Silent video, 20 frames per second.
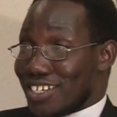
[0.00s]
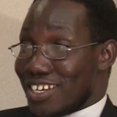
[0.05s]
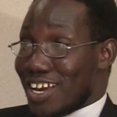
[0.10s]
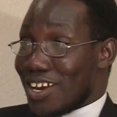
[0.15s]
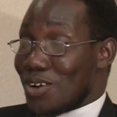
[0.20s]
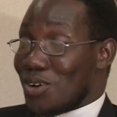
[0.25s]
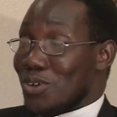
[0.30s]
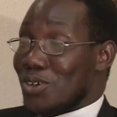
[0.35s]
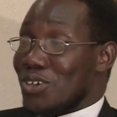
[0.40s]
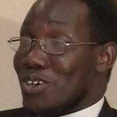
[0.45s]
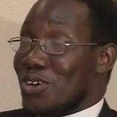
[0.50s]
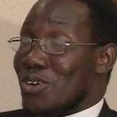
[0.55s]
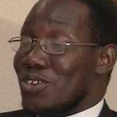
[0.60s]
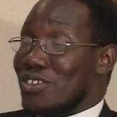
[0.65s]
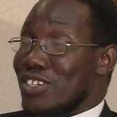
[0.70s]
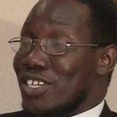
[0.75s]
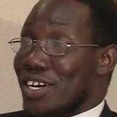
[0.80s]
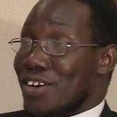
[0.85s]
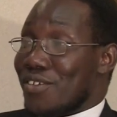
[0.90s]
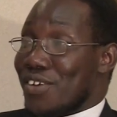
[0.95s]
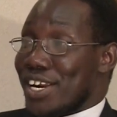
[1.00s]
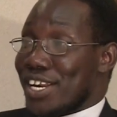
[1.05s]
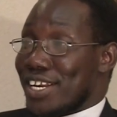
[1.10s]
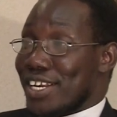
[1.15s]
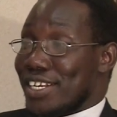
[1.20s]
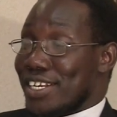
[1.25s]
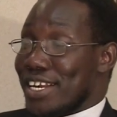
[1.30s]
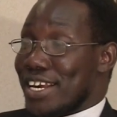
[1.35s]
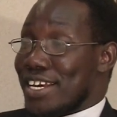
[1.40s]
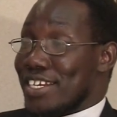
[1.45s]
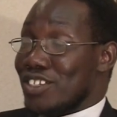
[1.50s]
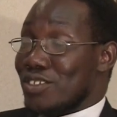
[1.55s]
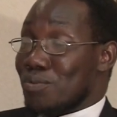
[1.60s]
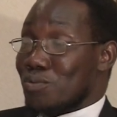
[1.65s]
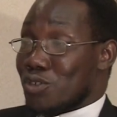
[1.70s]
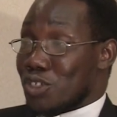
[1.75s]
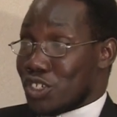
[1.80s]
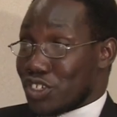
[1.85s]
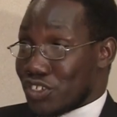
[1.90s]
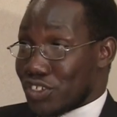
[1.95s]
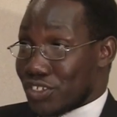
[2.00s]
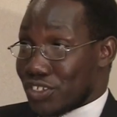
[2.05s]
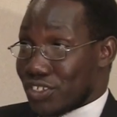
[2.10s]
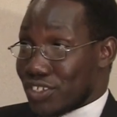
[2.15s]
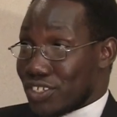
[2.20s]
I got consecrated as priest